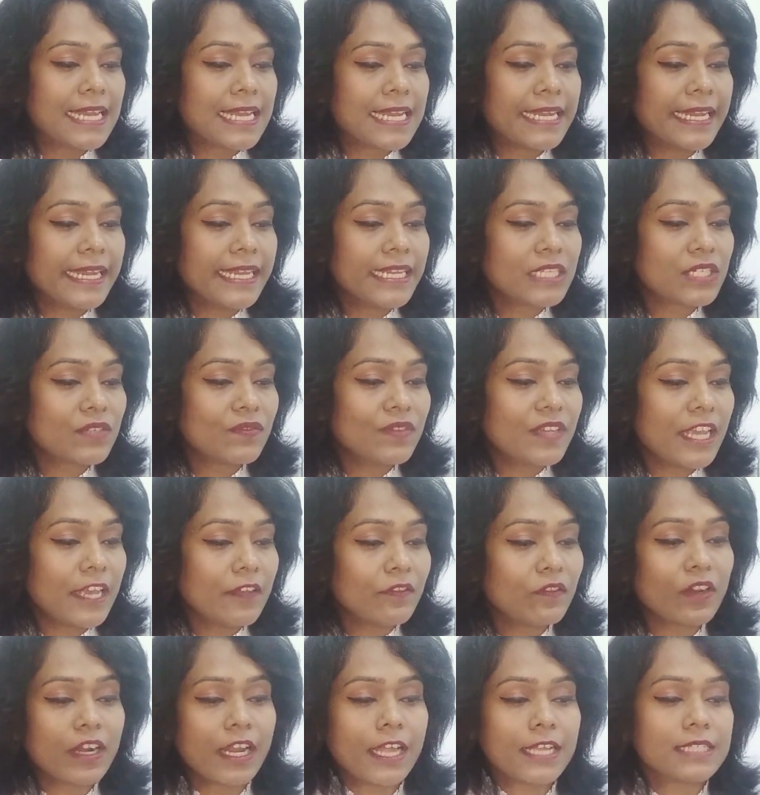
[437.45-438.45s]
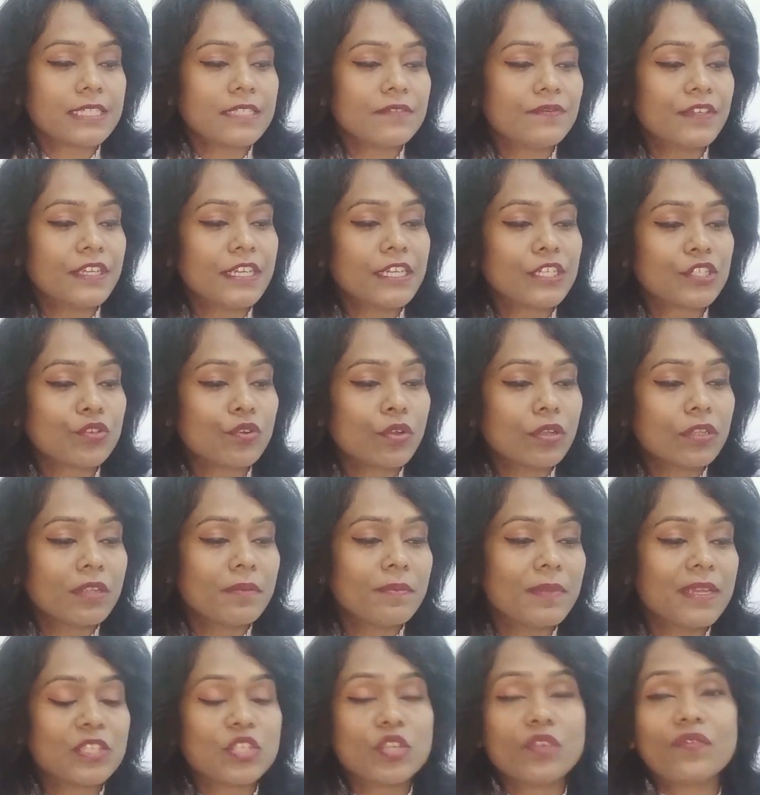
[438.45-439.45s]
Next, we have classification on the
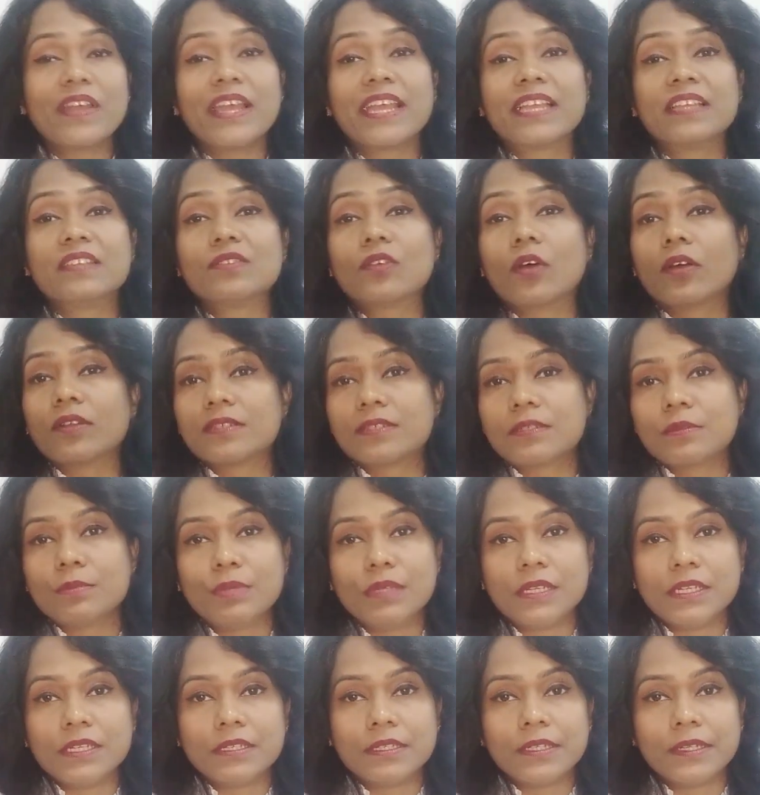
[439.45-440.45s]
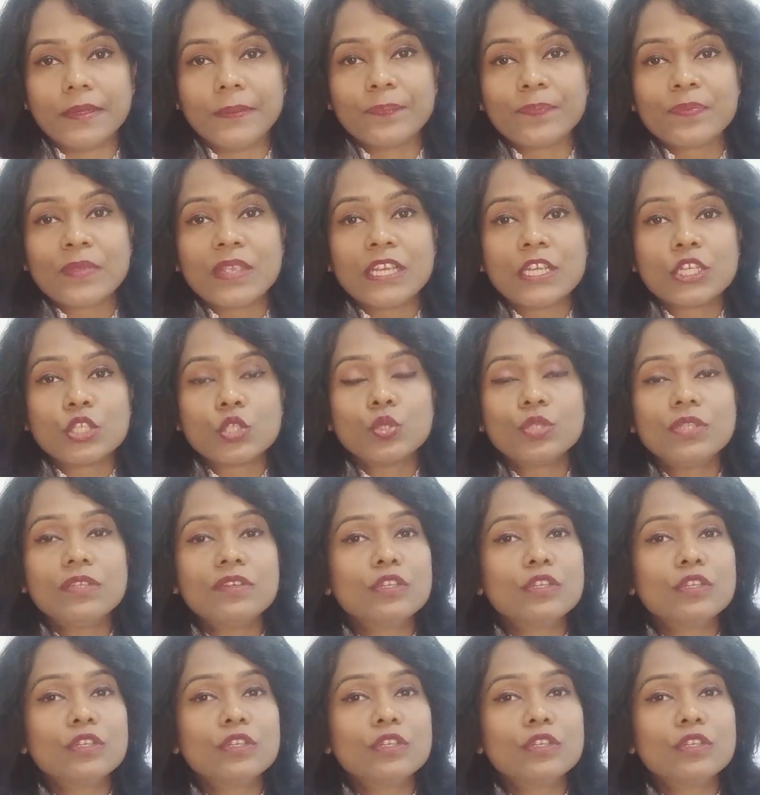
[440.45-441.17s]
basis of exhaustibility. So the